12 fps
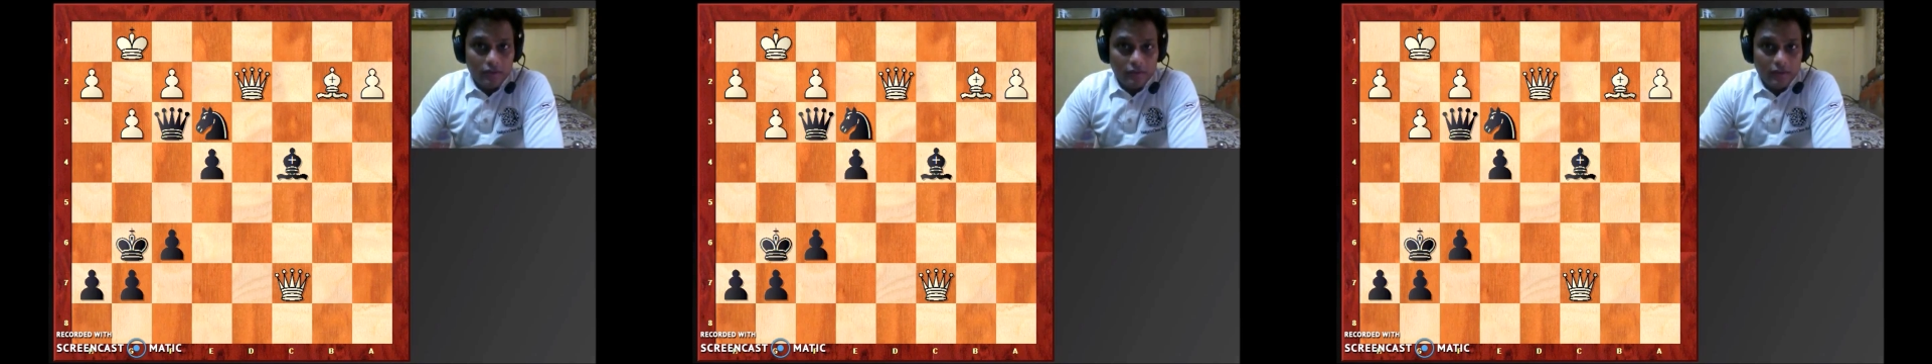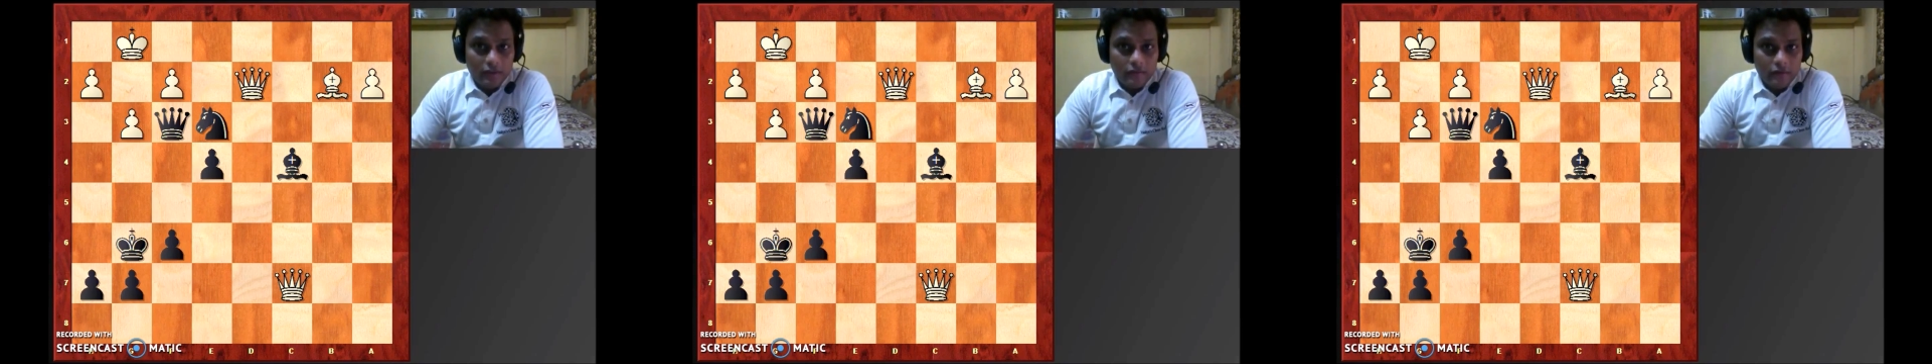
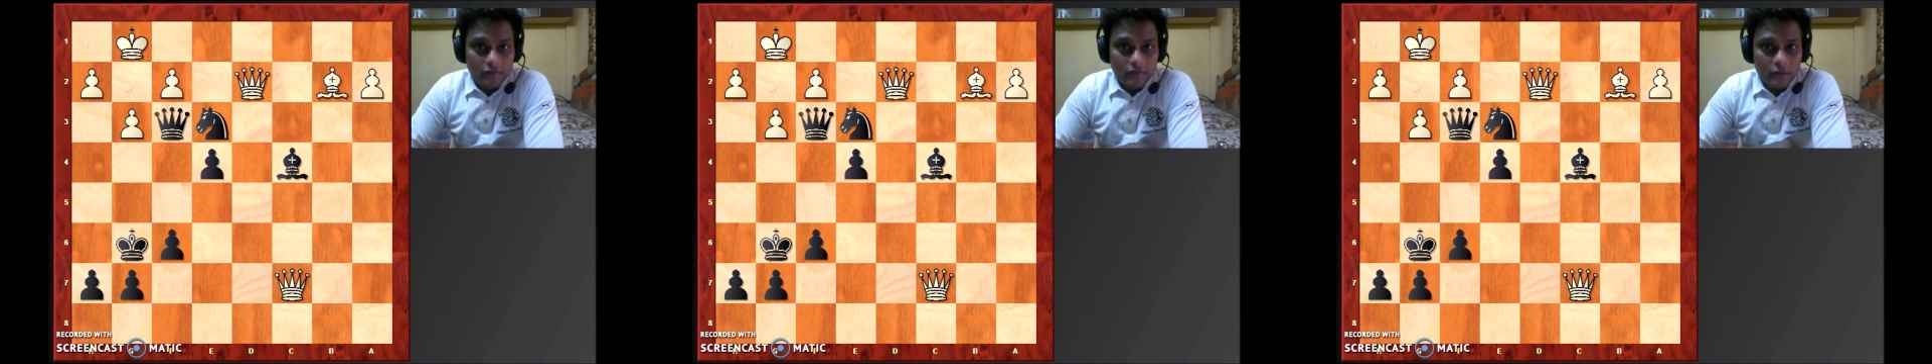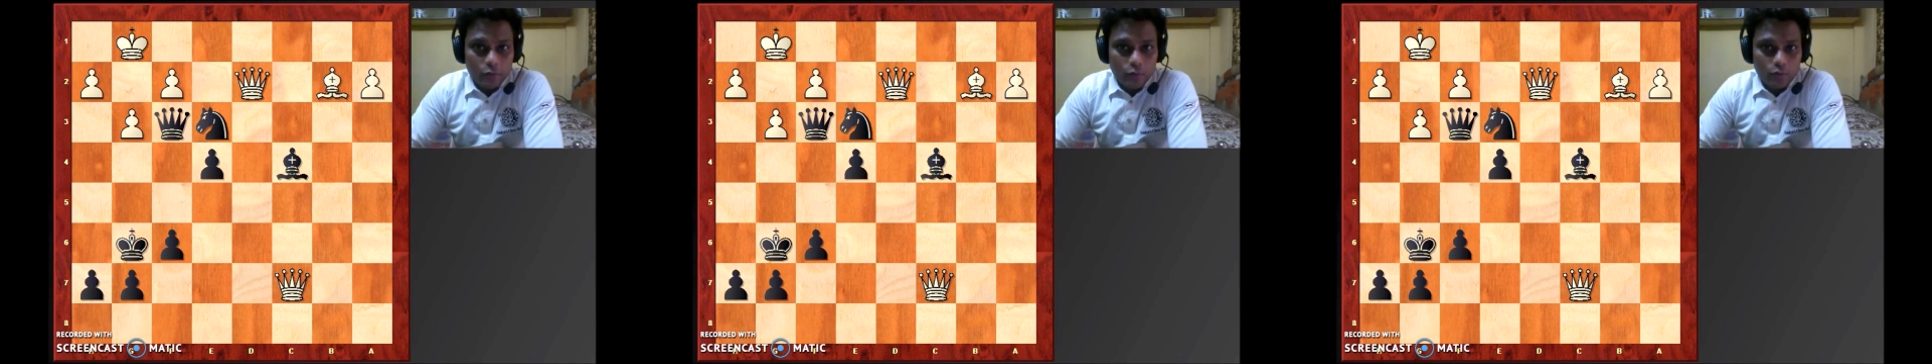think that we
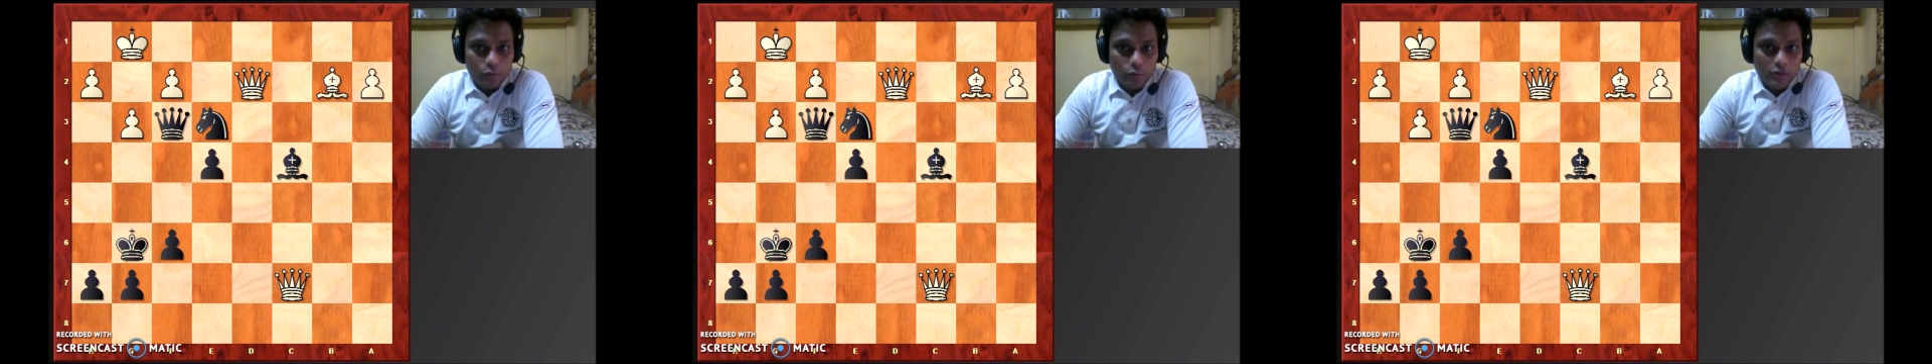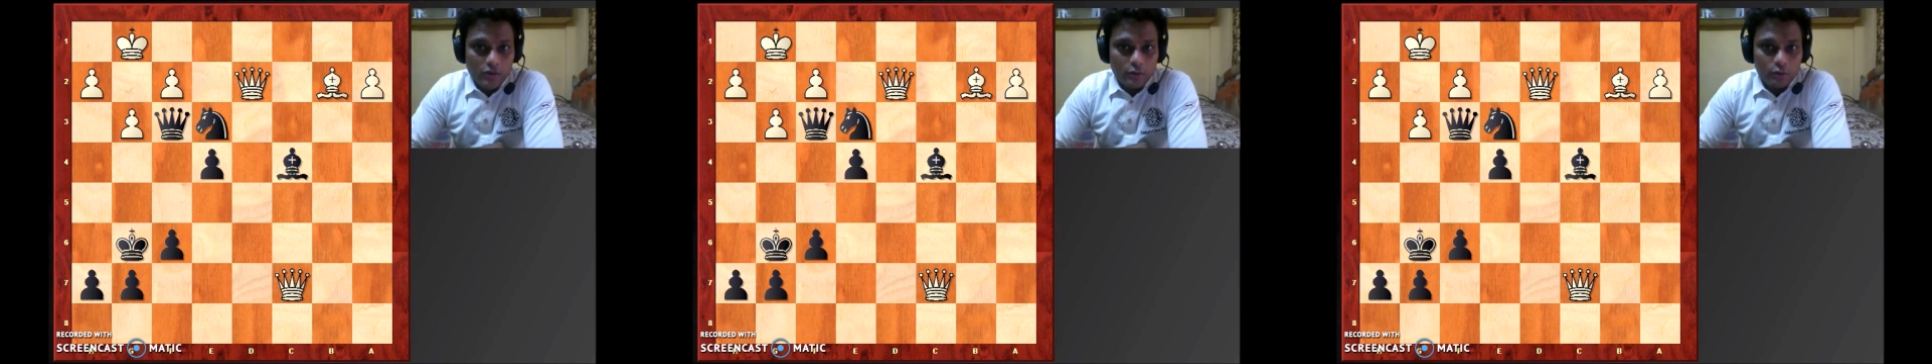are
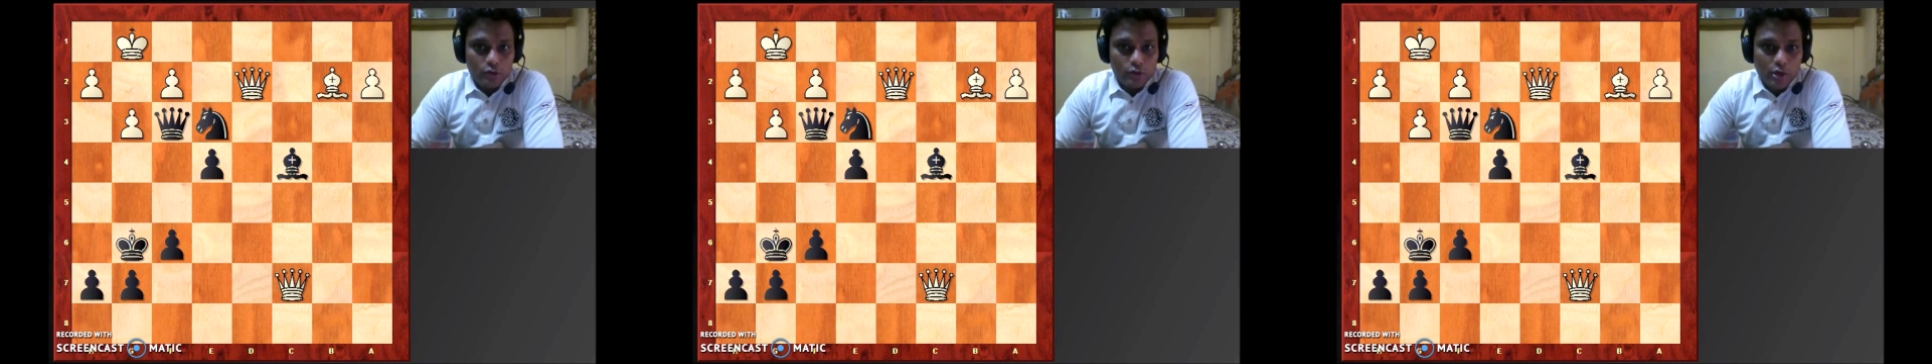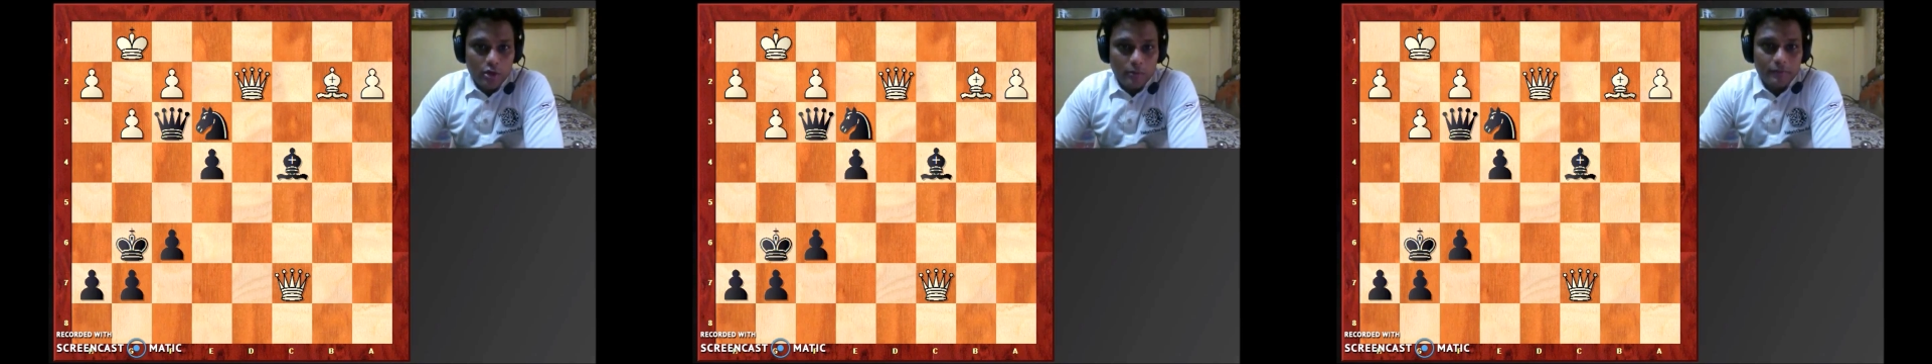doing a good
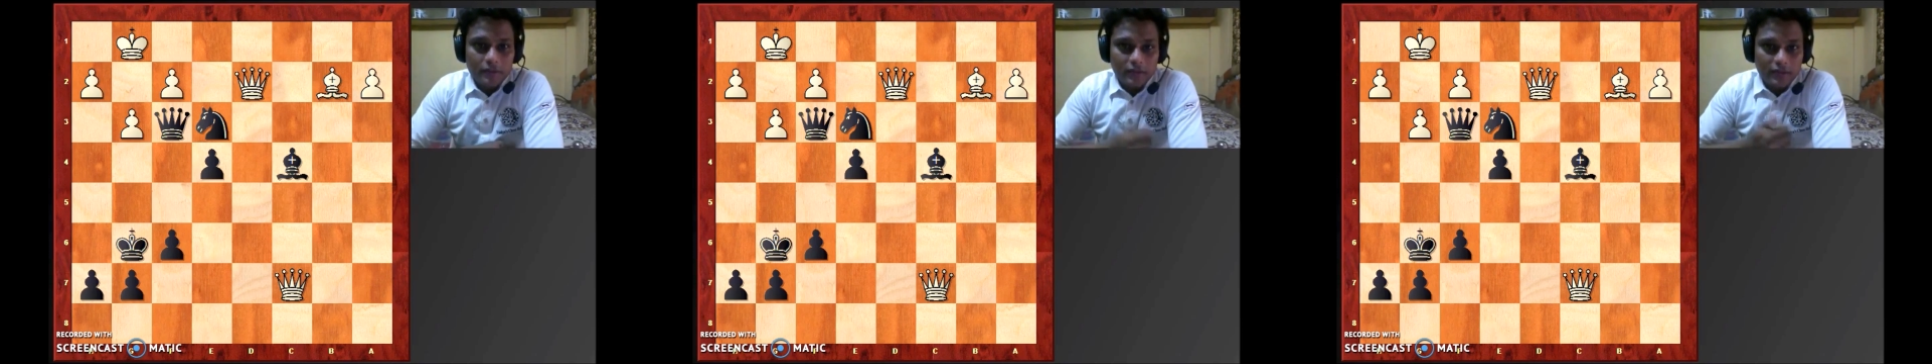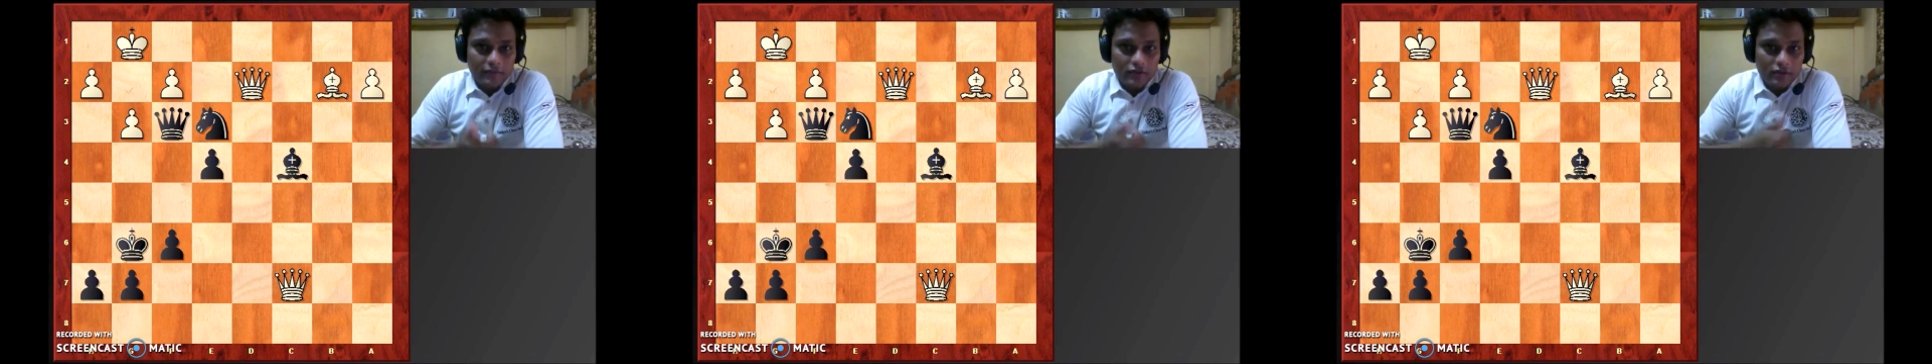job then
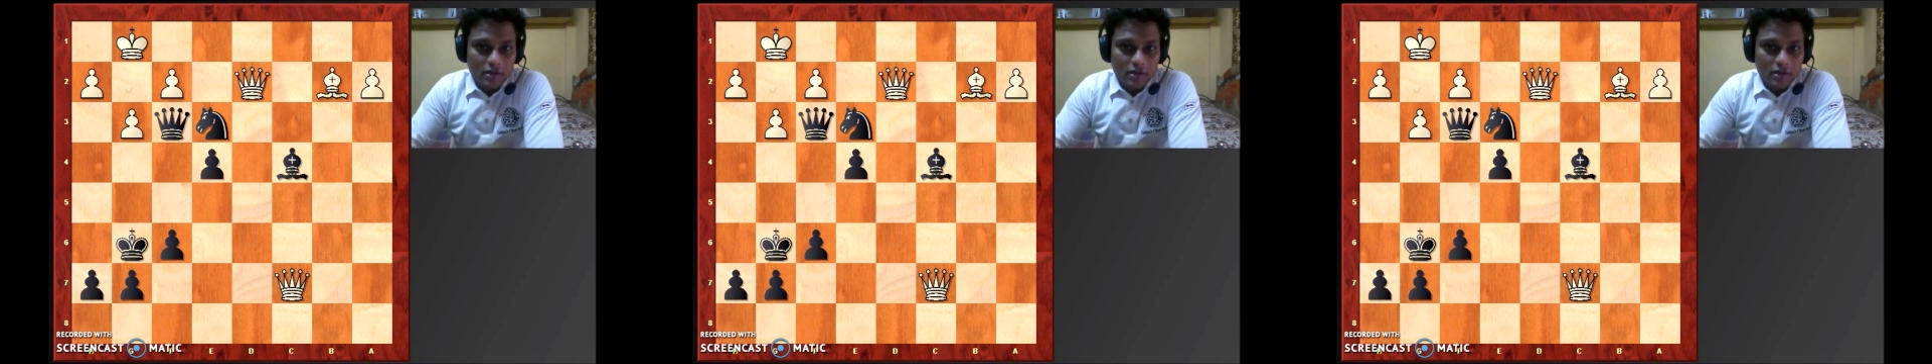give